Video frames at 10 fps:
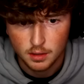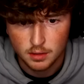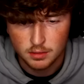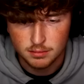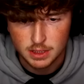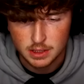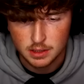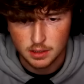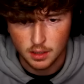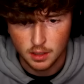Oh my
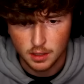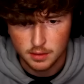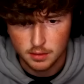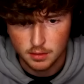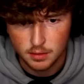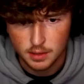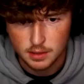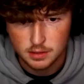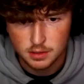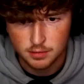god, dude.
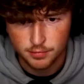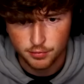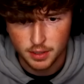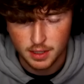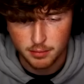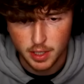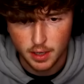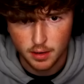It's just freaking me